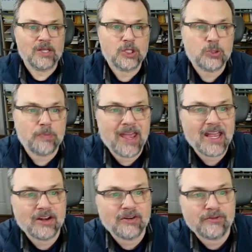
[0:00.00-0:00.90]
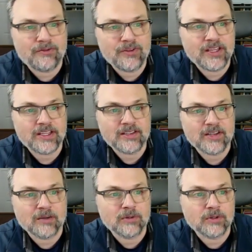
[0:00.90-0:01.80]
span of V and
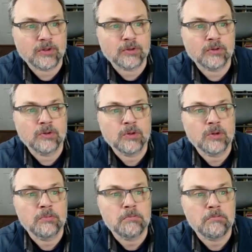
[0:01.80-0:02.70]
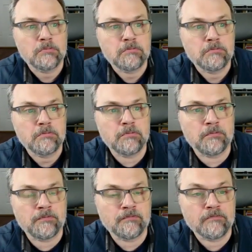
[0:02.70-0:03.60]
W
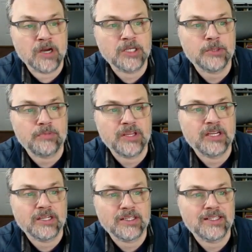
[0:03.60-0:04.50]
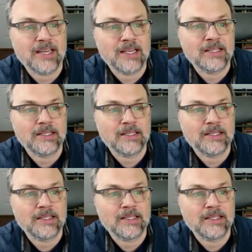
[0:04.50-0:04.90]
must be contained